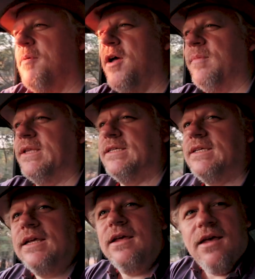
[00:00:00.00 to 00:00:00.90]
the
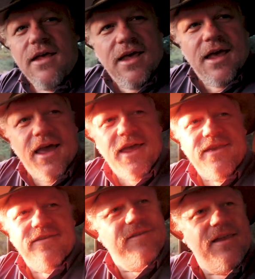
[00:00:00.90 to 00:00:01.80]
moment.
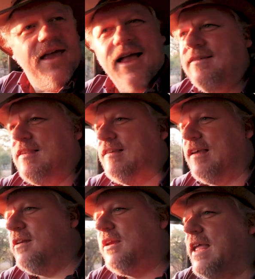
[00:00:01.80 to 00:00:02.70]
And as the
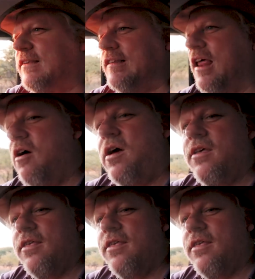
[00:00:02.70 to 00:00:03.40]
sun gets lower,